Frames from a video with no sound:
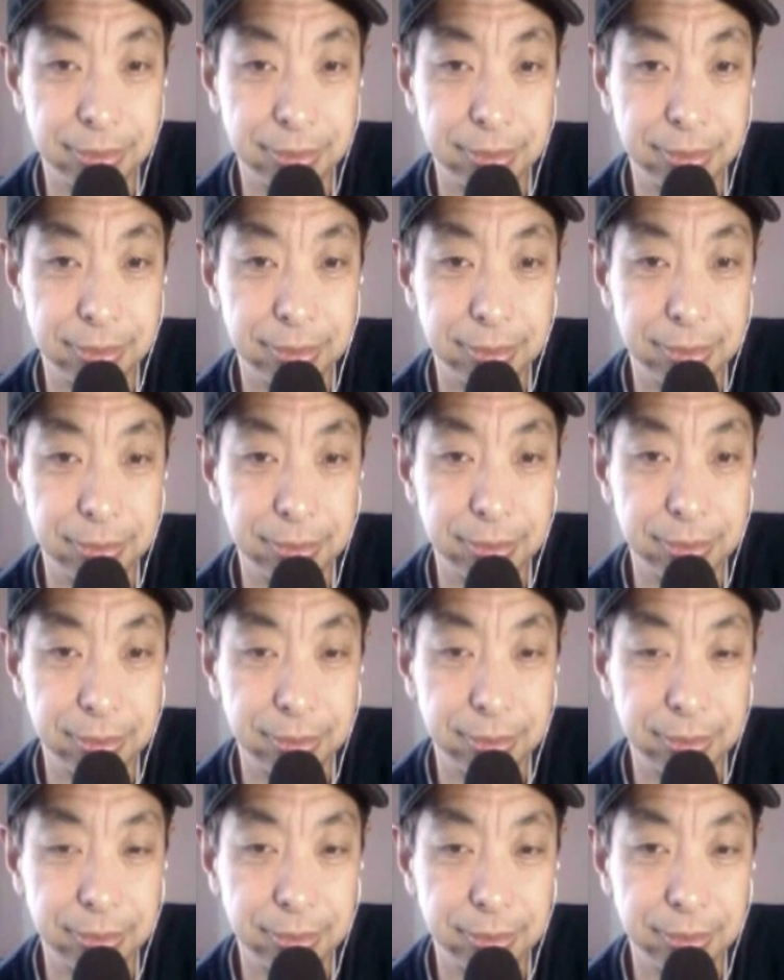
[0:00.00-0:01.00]

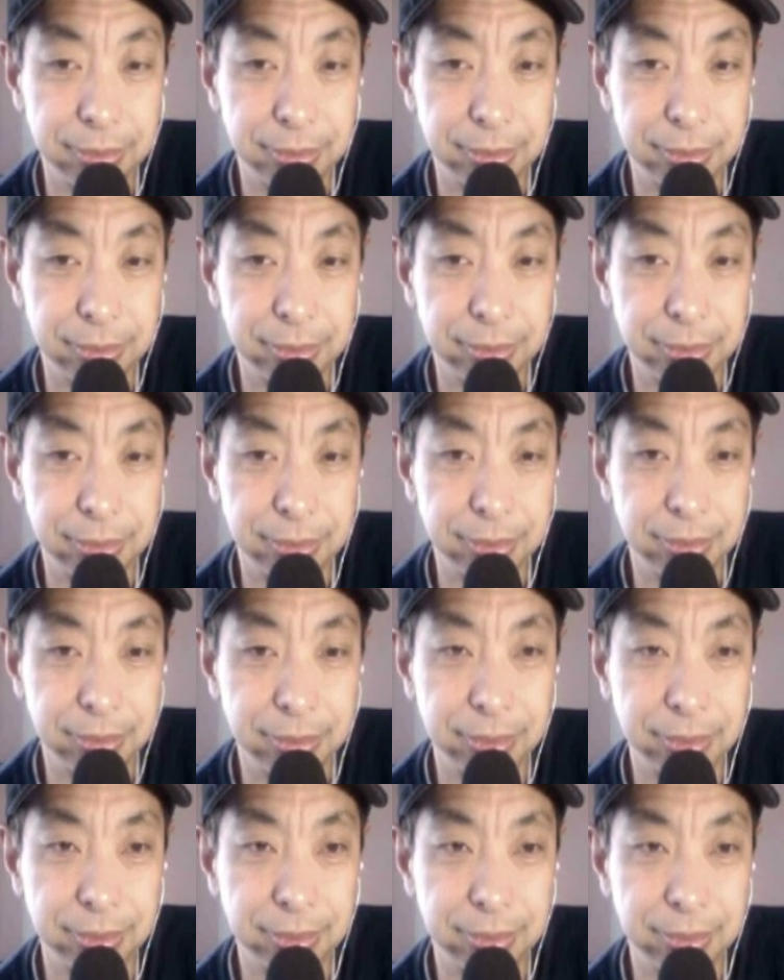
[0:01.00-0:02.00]

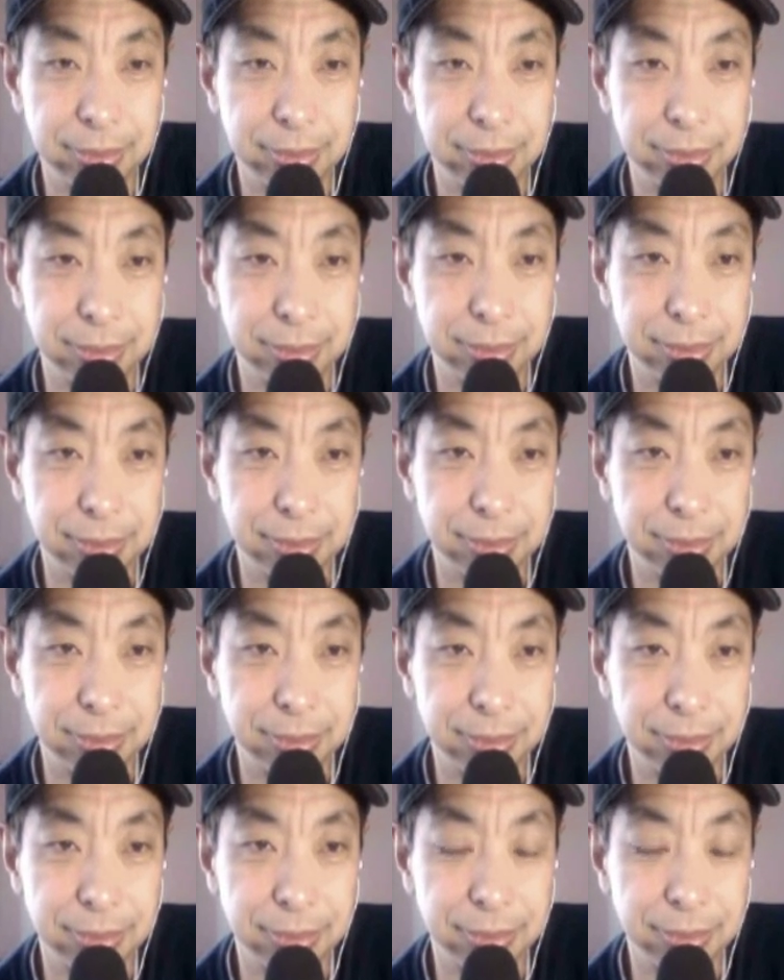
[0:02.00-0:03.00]

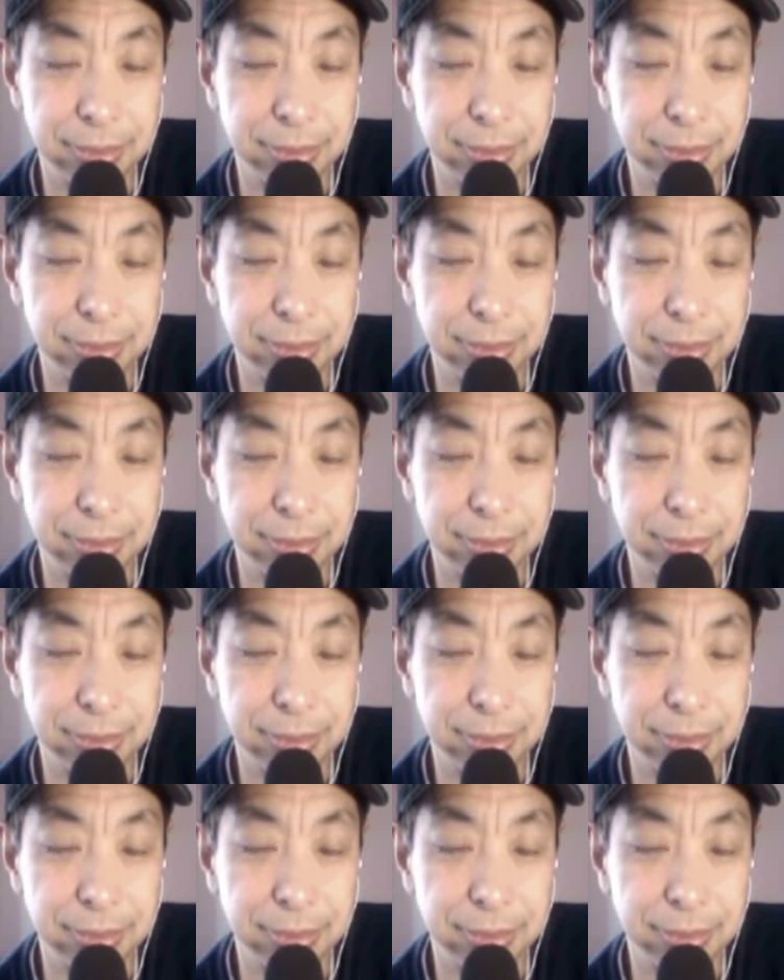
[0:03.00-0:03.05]
This person isn't speaking.